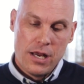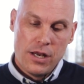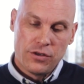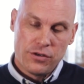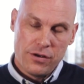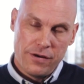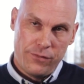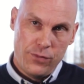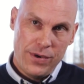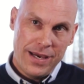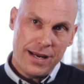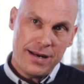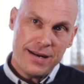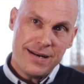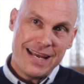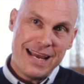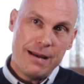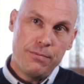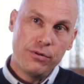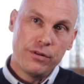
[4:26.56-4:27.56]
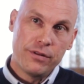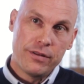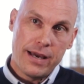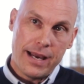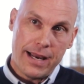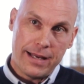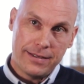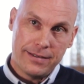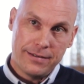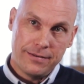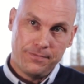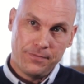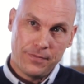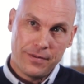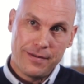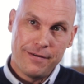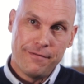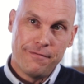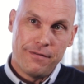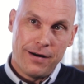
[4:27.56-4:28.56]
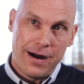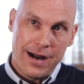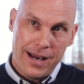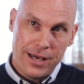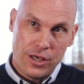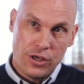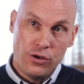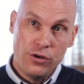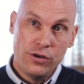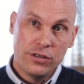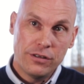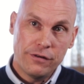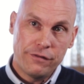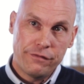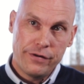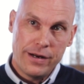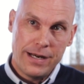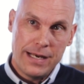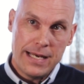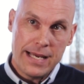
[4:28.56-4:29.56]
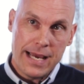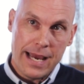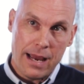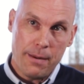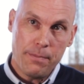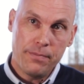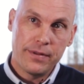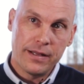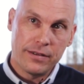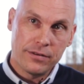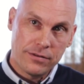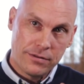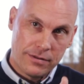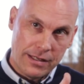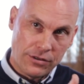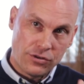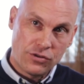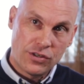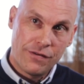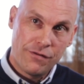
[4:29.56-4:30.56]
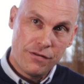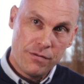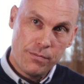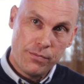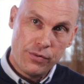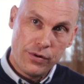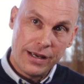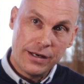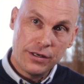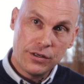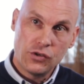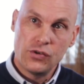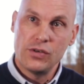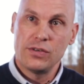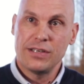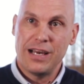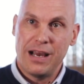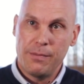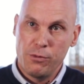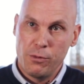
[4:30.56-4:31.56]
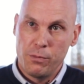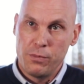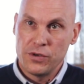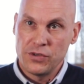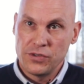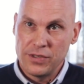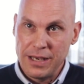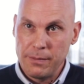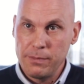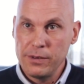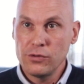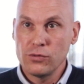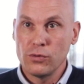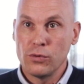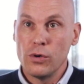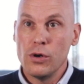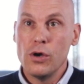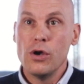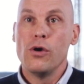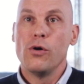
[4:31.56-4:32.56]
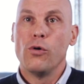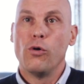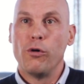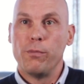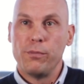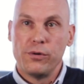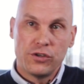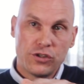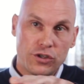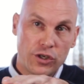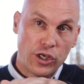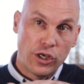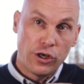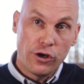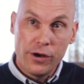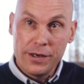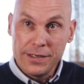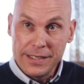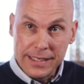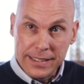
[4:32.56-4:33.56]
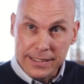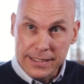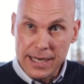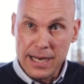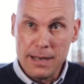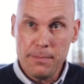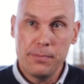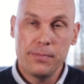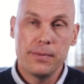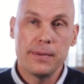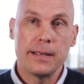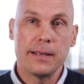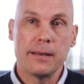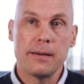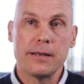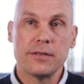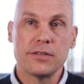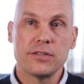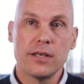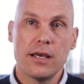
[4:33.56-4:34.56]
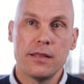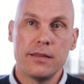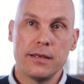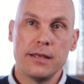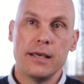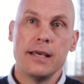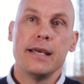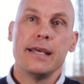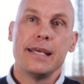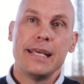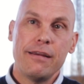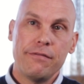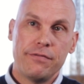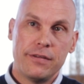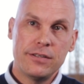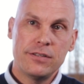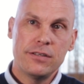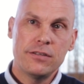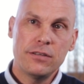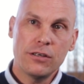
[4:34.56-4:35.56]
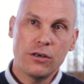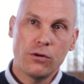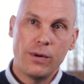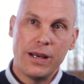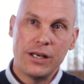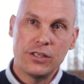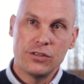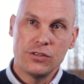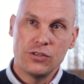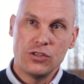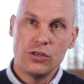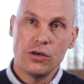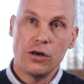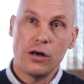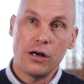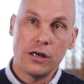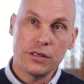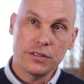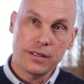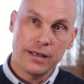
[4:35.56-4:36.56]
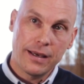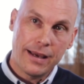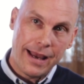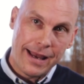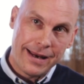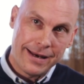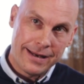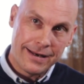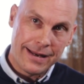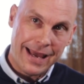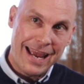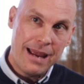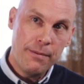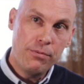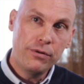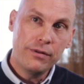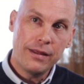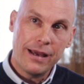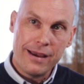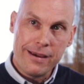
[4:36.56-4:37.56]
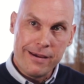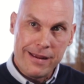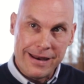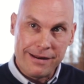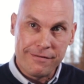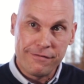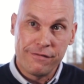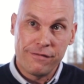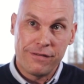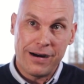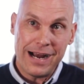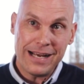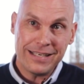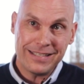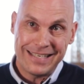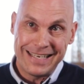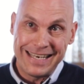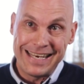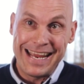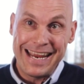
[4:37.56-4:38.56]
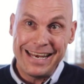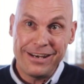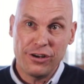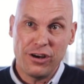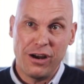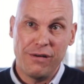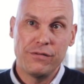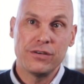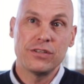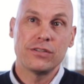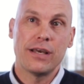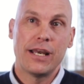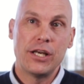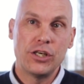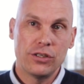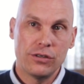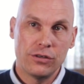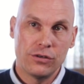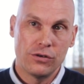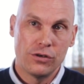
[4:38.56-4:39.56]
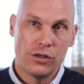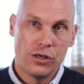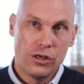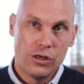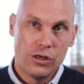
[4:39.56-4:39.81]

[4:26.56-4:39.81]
So if we can enable that via user-friendly app that's driven per industry type or per segment or per security type, and say that if this is the questions you ask, and enable an advice-led conversation